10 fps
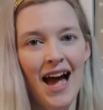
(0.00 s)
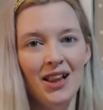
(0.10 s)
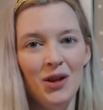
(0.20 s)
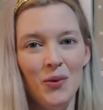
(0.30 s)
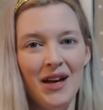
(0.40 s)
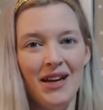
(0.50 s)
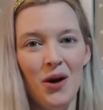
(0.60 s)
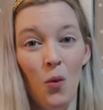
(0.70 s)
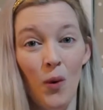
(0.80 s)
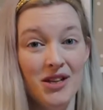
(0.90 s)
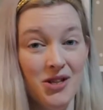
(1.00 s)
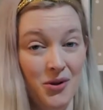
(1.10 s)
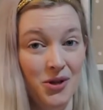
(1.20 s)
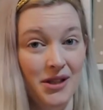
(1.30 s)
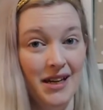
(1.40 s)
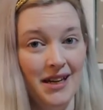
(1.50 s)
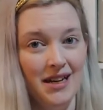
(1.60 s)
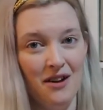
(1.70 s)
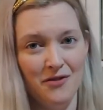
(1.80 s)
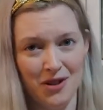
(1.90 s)
Halloween window cling.
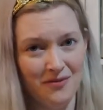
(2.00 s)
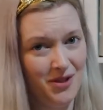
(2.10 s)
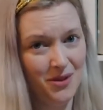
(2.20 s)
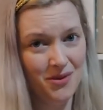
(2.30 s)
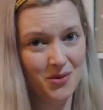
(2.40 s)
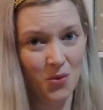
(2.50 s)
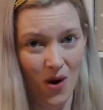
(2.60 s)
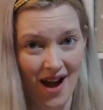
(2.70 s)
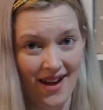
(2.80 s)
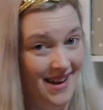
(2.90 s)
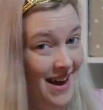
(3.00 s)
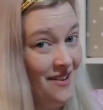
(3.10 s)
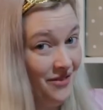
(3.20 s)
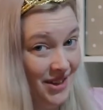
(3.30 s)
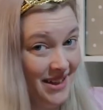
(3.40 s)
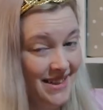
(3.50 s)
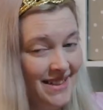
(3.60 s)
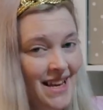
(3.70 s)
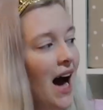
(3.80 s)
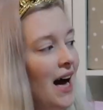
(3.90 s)
Now if you're confused why I have this,
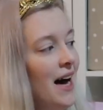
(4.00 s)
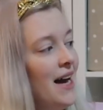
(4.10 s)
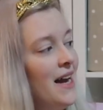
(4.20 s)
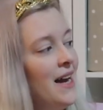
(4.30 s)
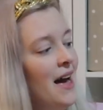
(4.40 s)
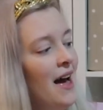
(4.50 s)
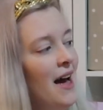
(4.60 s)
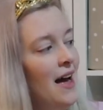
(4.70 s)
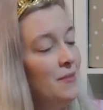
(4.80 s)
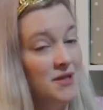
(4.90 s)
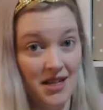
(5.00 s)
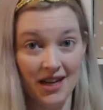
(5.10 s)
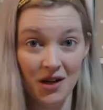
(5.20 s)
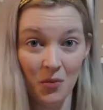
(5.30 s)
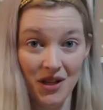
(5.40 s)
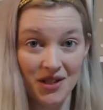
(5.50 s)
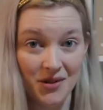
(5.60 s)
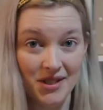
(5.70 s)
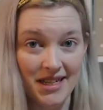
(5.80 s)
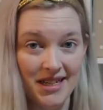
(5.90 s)
I I'm sitting in a window
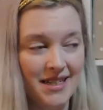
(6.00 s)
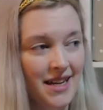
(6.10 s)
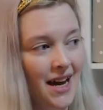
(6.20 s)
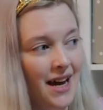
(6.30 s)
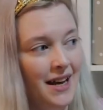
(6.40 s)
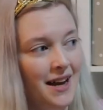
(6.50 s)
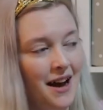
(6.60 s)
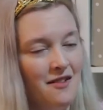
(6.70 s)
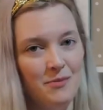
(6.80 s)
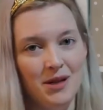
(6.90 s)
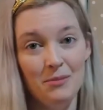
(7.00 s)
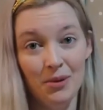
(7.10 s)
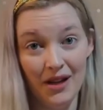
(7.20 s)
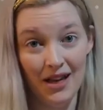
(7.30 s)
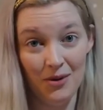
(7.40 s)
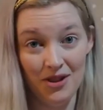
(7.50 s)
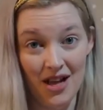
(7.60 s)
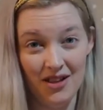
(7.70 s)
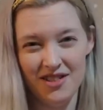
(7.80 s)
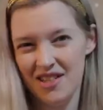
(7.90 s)
seat, and I've been playing with
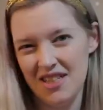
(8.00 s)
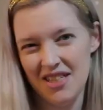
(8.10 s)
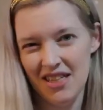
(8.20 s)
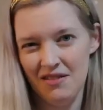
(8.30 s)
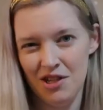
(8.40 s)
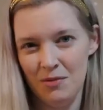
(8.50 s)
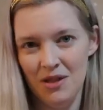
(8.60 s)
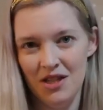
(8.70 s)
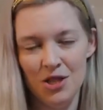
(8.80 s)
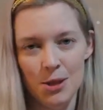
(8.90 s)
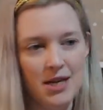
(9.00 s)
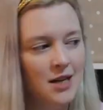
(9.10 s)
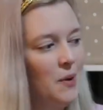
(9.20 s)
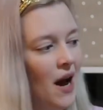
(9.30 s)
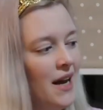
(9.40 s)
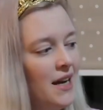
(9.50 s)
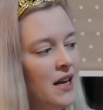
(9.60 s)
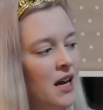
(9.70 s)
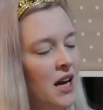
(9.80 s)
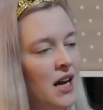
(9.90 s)
Alice just to see if she'd be intrigued by it